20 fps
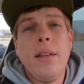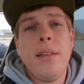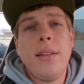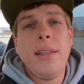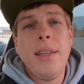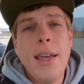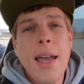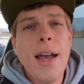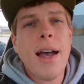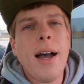
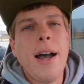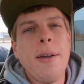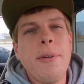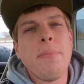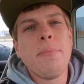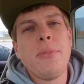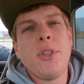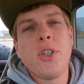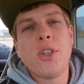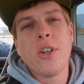Yeah,
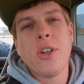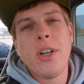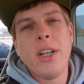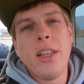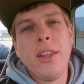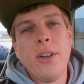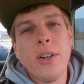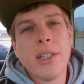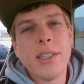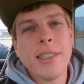I'm sure
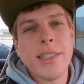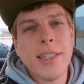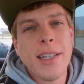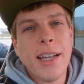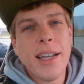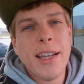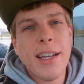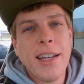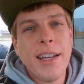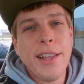it looks a
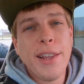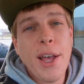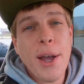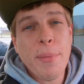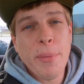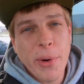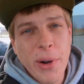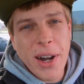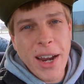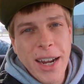
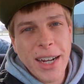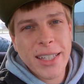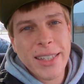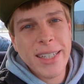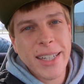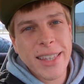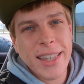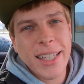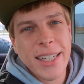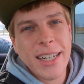lot more
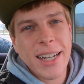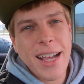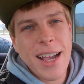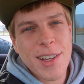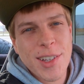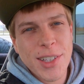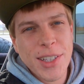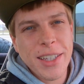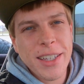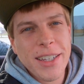hectic than it
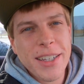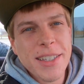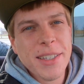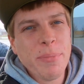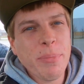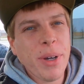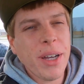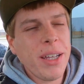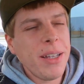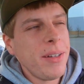actually
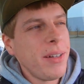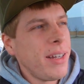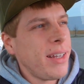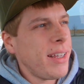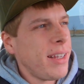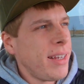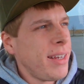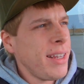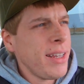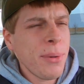is, but
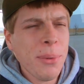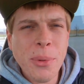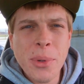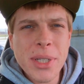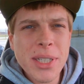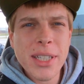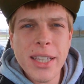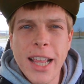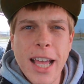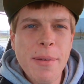it
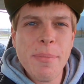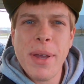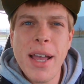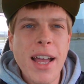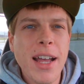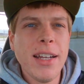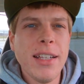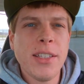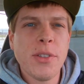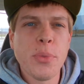wasn't that
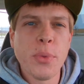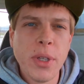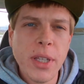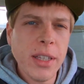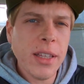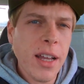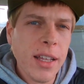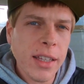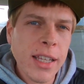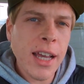bad. It's
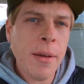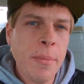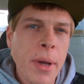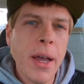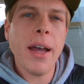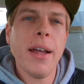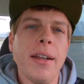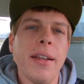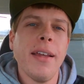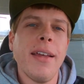really not that
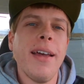bad.